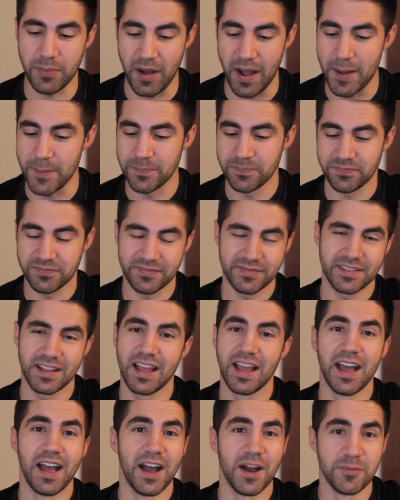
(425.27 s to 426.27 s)
But
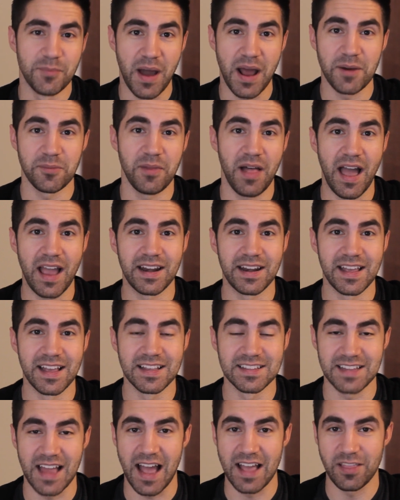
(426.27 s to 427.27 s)
bottom line
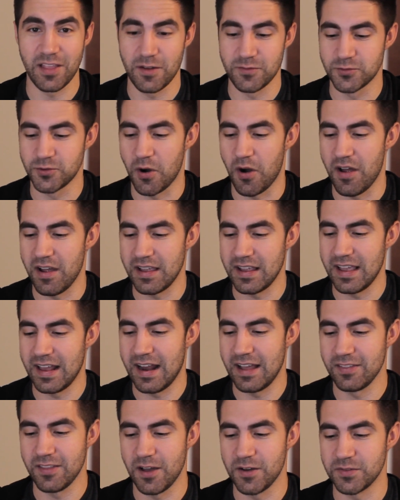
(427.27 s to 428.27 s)
is, I love drawing
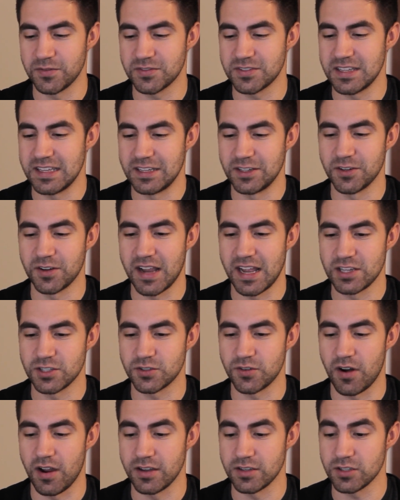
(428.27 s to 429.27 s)
and I love seeing your guys'
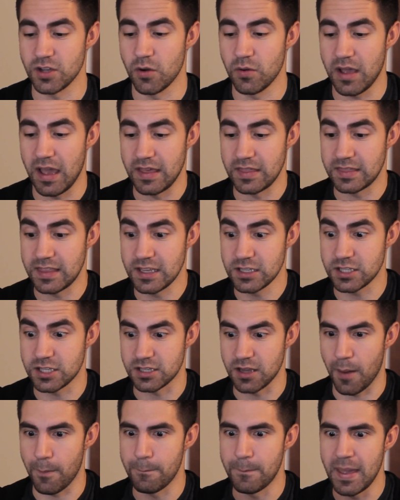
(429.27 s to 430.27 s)
drawings. Okay, this
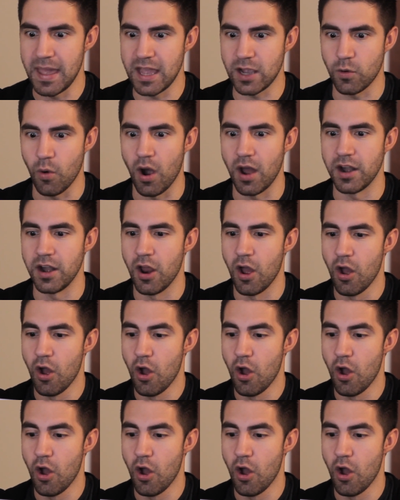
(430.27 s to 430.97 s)
is a big one.